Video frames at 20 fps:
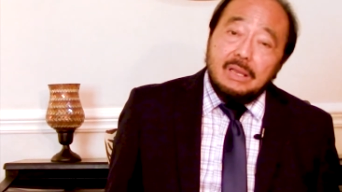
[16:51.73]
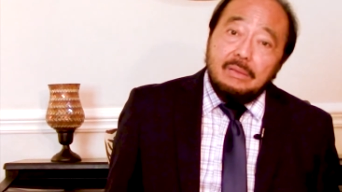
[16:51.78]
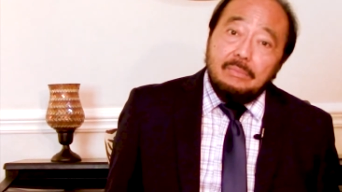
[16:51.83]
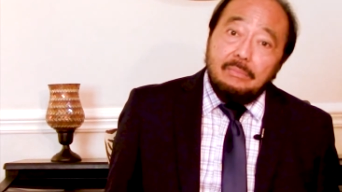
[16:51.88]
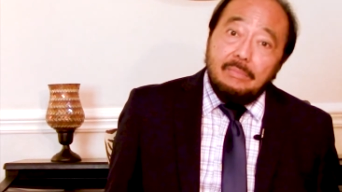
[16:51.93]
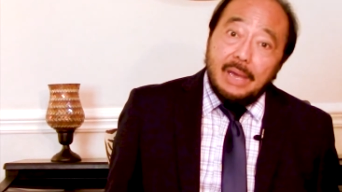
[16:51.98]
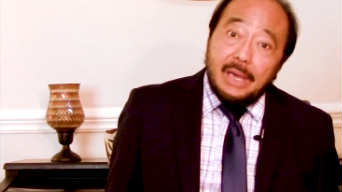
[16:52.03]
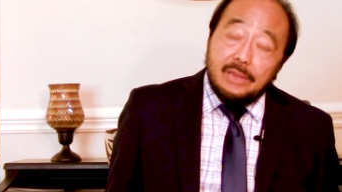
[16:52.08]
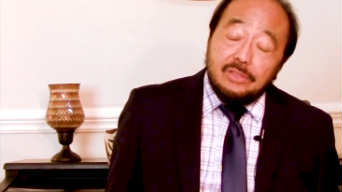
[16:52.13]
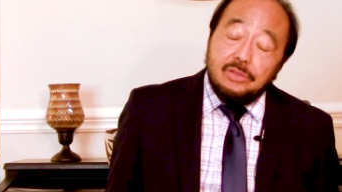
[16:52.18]

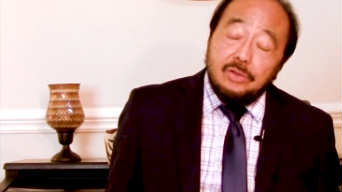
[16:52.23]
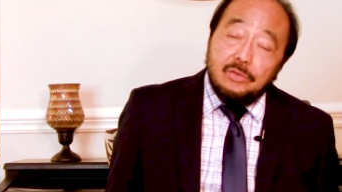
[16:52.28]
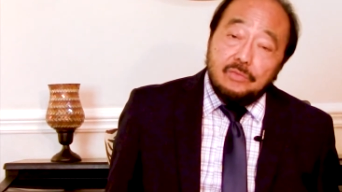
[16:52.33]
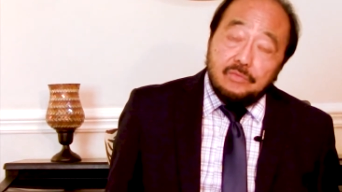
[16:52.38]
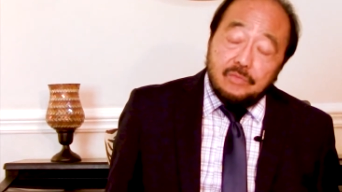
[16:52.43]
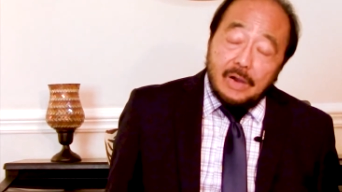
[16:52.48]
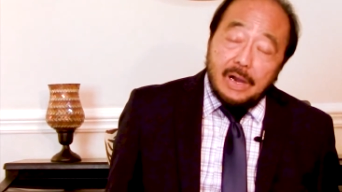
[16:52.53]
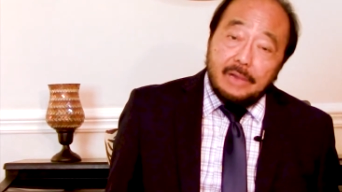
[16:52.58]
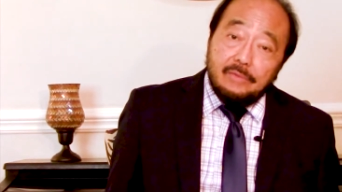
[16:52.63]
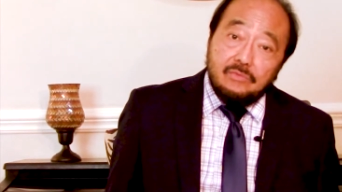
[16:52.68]
Matthew
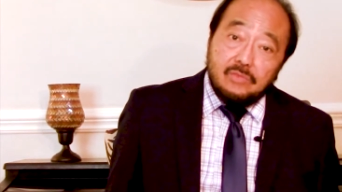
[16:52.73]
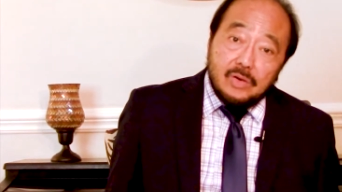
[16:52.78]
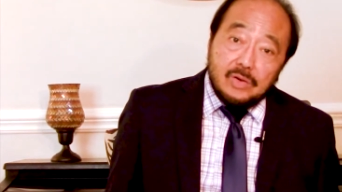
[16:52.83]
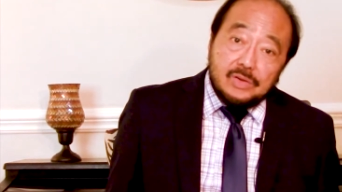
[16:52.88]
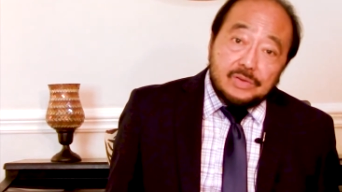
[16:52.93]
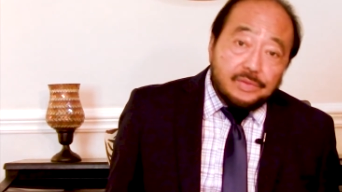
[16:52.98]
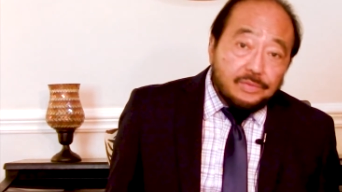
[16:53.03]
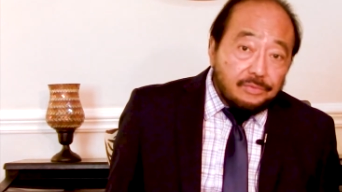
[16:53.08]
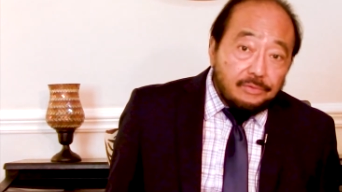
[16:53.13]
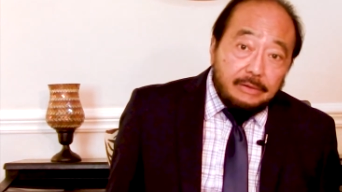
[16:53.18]
5,
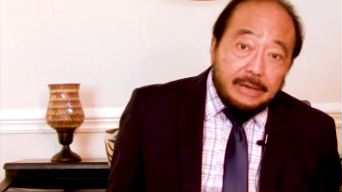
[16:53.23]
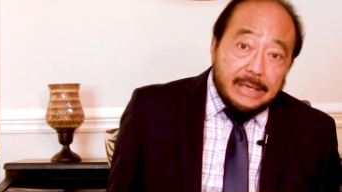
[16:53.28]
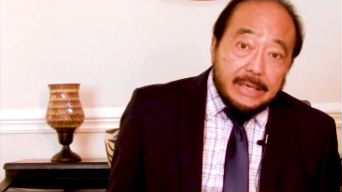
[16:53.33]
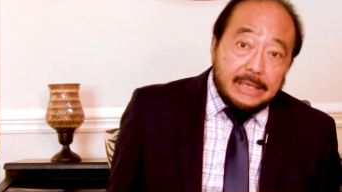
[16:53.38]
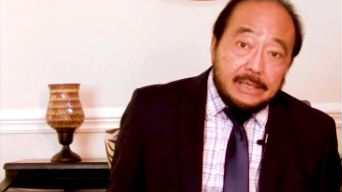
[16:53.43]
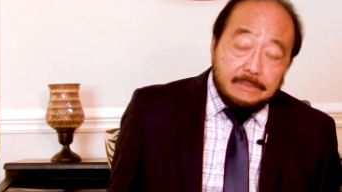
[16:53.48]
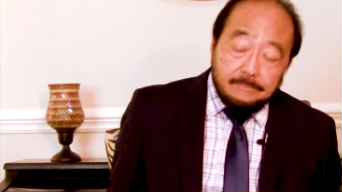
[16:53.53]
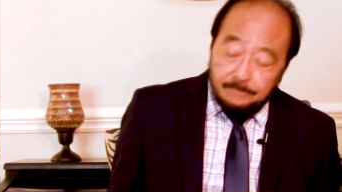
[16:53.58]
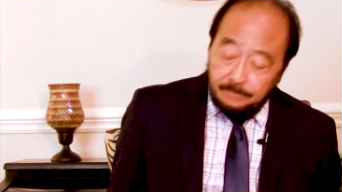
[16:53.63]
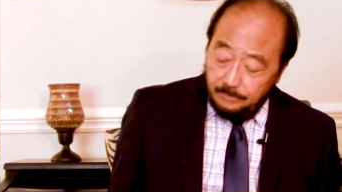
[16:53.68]
verse 3.
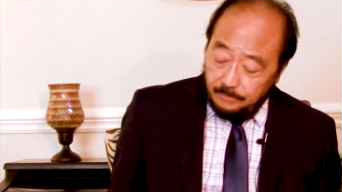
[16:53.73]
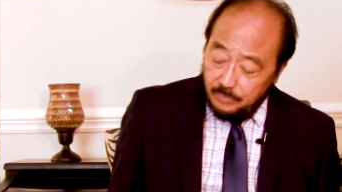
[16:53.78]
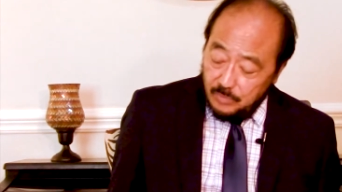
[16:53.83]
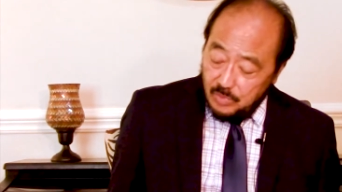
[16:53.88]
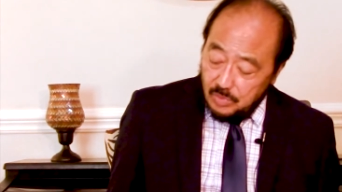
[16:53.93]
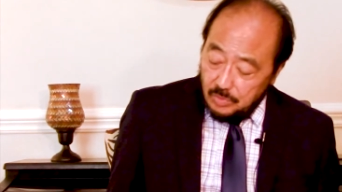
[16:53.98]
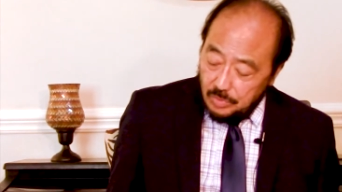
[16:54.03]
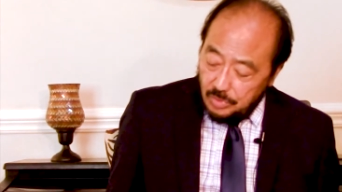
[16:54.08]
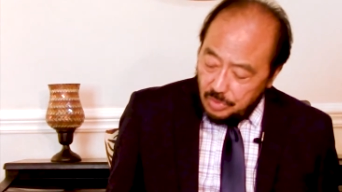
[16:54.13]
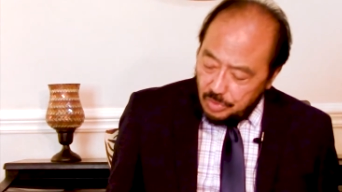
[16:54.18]

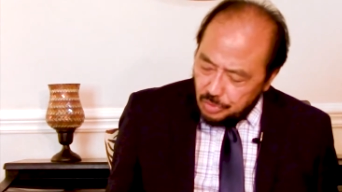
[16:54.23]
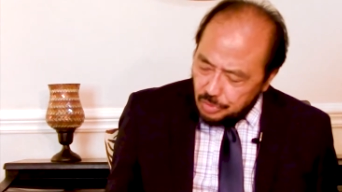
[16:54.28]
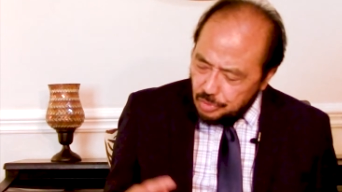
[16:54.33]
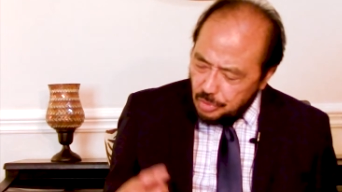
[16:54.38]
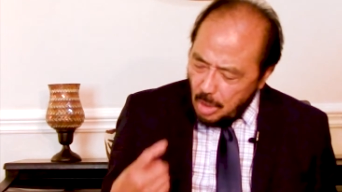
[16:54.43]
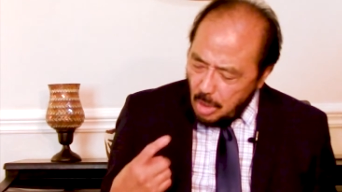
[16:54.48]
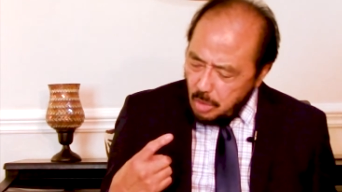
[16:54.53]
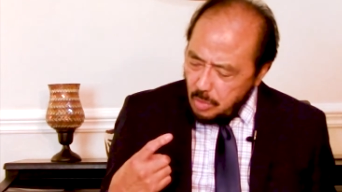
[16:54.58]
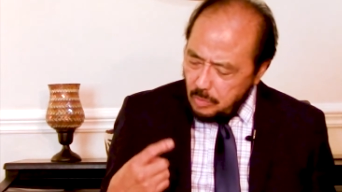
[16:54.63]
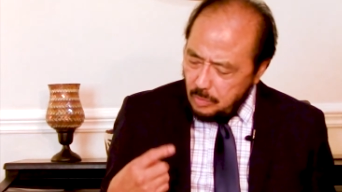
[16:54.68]

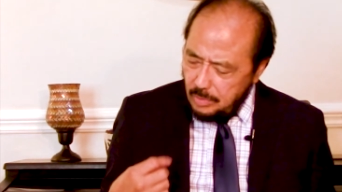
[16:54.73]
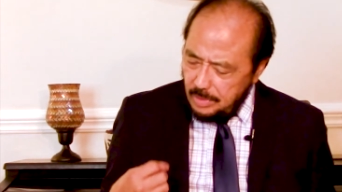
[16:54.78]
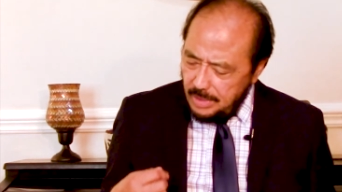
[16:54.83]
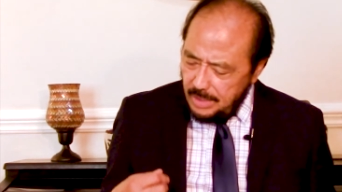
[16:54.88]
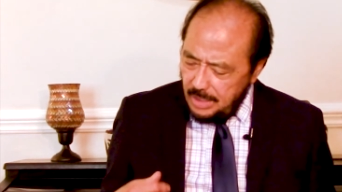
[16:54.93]
So,